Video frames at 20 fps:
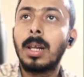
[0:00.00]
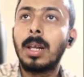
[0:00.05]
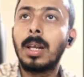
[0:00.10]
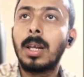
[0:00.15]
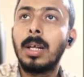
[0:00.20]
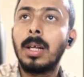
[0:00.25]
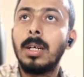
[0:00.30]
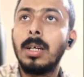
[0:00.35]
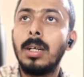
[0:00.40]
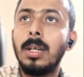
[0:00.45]

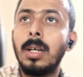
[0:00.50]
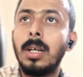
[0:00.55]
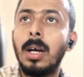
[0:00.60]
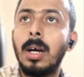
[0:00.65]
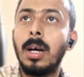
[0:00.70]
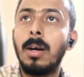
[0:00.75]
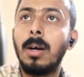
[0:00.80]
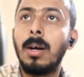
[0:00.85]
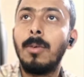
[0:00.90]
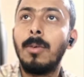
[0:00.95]
and
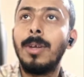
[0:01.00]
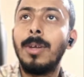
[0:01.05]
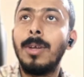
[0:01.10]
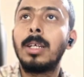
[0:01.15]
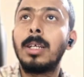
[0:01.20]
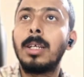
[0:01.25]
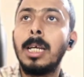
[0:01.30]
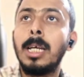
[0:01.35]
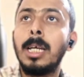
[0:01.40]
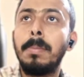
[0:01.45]

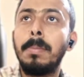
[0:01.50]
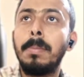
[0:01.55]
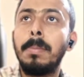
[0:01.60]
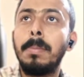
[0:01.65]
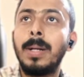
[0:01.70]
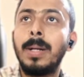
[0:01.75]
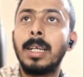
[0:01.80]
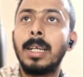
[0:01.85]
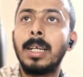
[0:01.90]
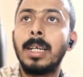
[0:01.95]
we'll
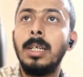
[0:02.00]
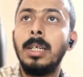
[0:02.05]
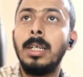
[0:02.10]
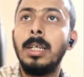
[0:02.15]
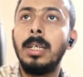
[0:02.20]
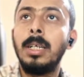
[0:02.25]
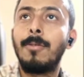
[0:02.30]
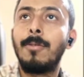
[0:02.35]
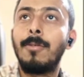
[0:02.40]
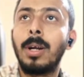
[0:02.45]
keep
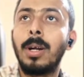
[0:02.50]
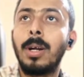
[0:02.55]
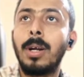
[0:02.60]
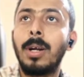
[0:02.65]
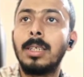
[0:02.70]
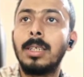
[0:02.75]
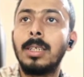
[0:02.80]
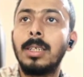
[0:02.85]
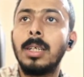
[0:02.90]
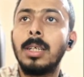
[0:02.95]
legacy
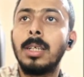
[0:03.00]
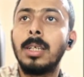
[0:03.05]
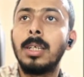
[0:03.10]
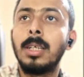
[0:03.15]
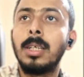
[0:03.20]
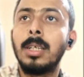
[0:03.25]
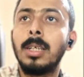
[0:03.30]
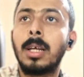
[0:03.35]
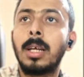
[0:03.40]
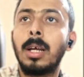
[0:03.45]
default as
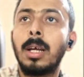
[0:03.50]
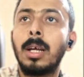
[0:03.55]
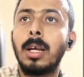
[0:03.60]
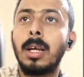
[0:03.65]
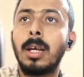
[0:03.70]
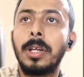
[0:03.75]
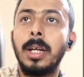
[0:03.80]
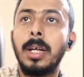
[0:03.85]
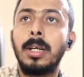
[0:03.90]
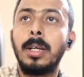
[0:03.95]
it is and
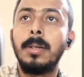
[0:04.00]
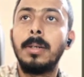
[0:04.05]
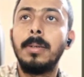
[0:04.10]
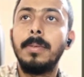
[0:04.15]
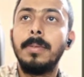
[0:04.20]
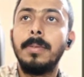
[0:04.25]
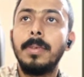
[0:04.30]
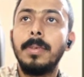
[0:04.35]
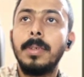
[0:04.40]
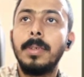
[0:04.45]
click on
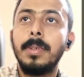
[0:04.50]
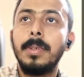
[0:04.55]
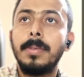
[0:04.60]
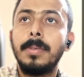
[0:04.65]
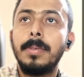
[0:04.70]
create.